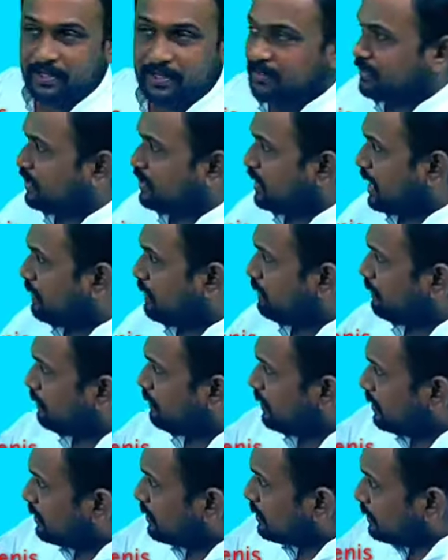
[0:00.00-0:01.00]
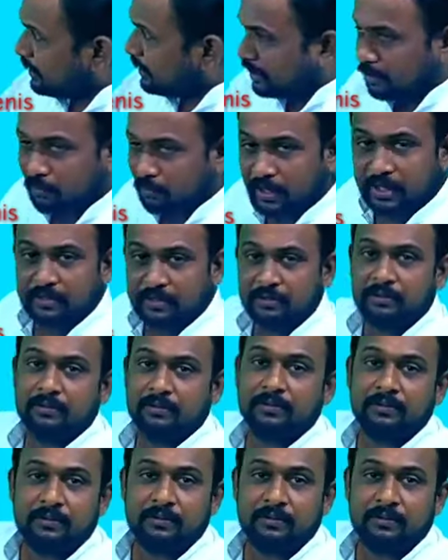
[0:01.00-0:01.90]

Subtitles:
Please have a very clear look at